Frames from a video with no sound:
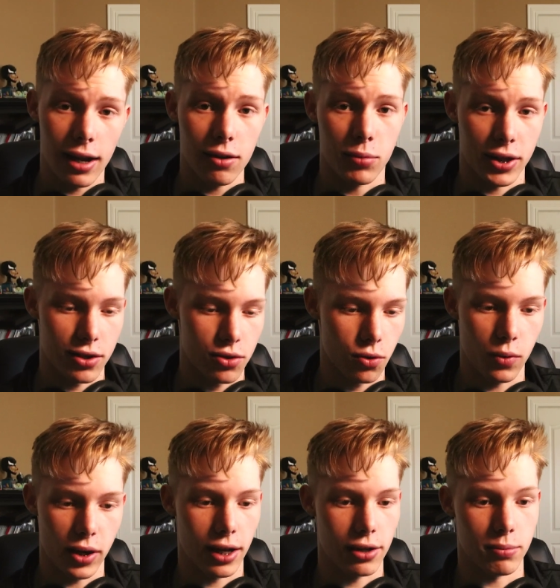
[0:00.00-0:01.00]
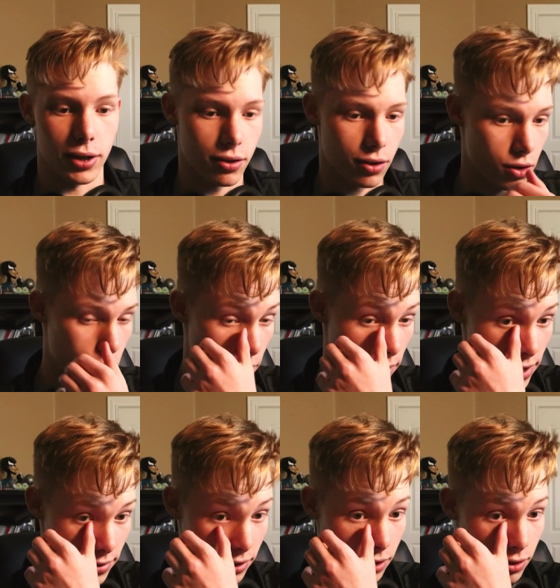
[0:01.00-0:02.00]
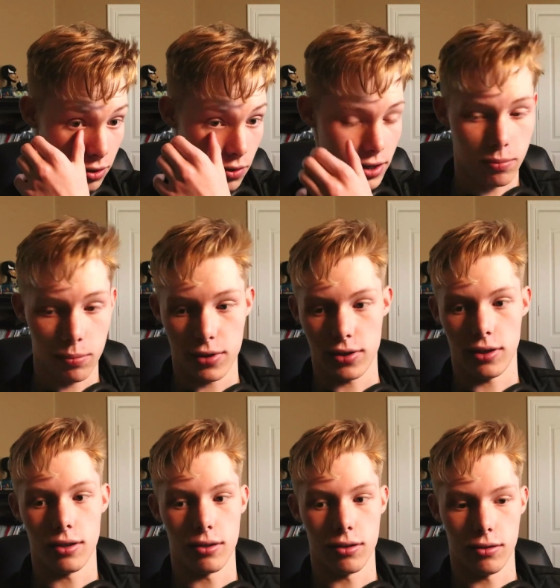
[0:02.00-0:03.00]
but this whole week has been crazy busy.